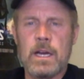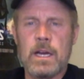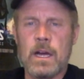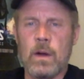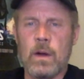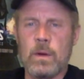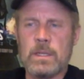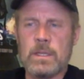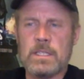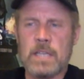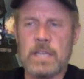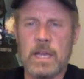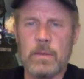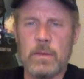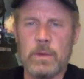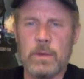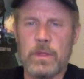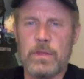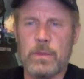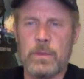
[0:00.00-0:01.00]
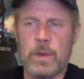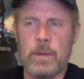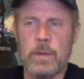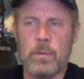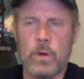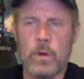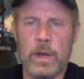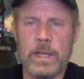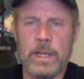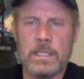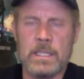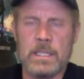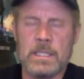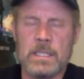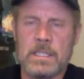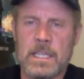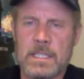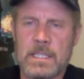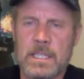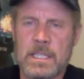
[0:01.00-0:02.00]
I always say with 3 Marines and
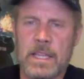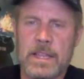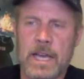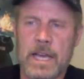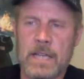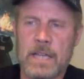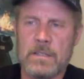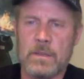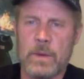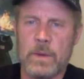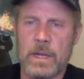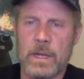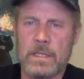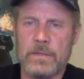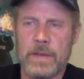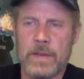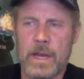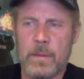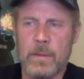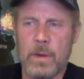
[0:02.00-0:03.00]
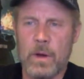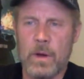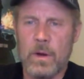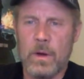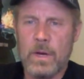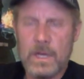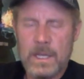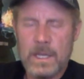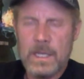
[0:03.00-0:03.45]
60,000 rounds of ammo,